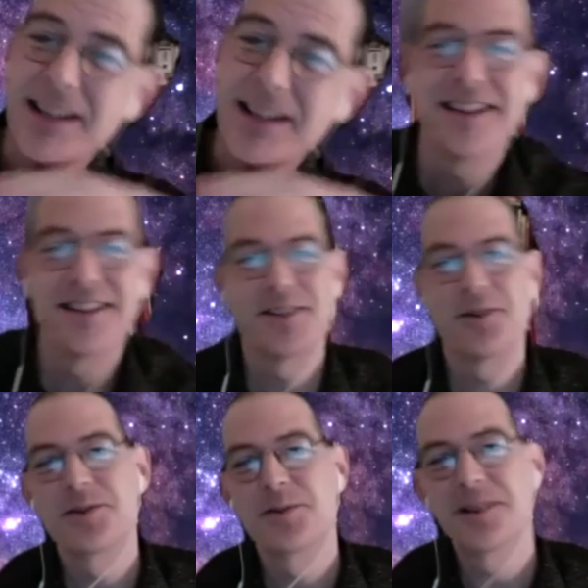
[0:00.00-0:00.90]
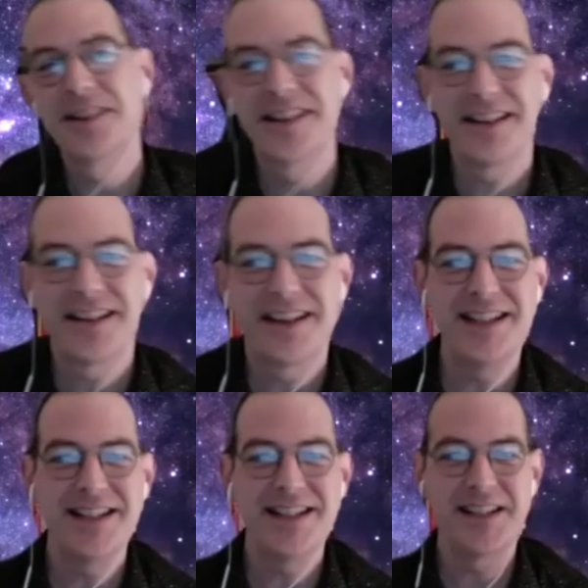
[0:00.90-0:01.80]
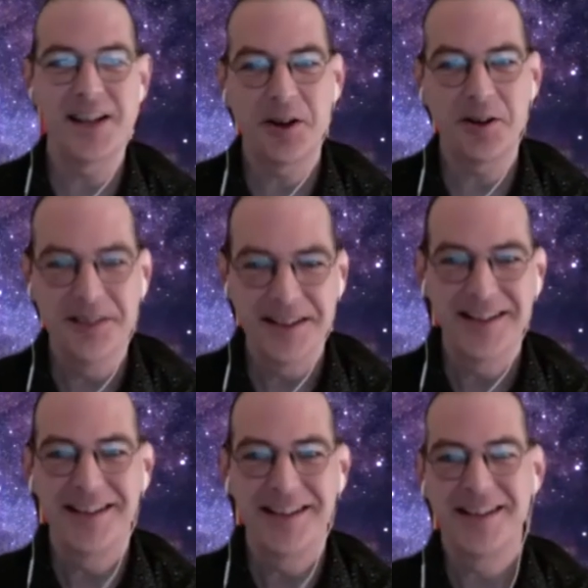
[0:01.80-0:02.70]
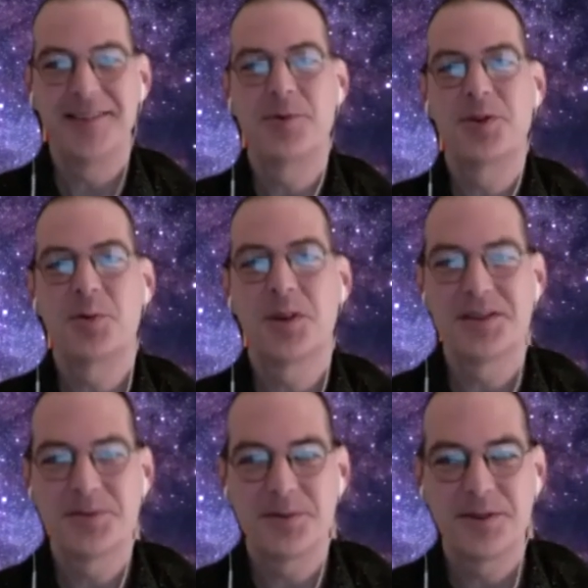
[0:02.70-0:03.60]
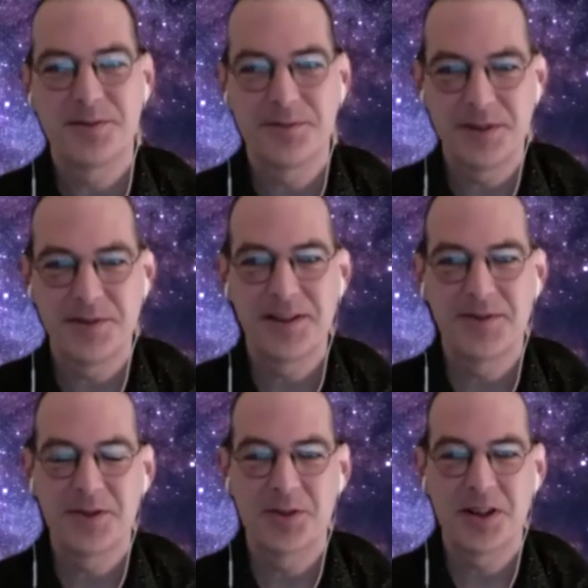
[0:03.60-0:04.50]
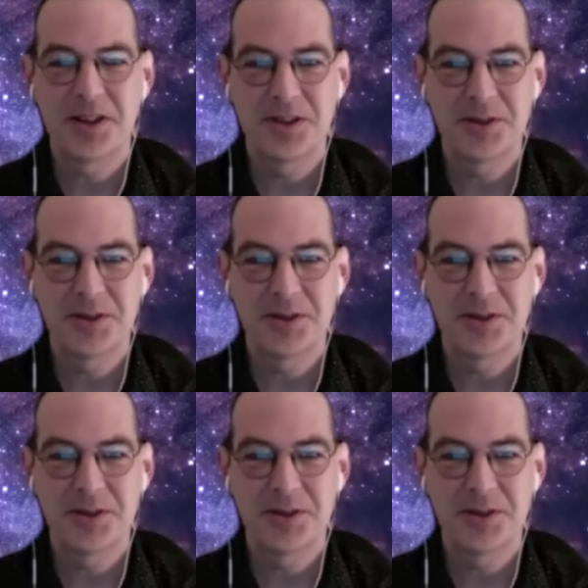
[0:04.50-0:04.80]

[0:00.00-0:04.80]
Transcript: So it's really easy to tell which ones we've given the drug to.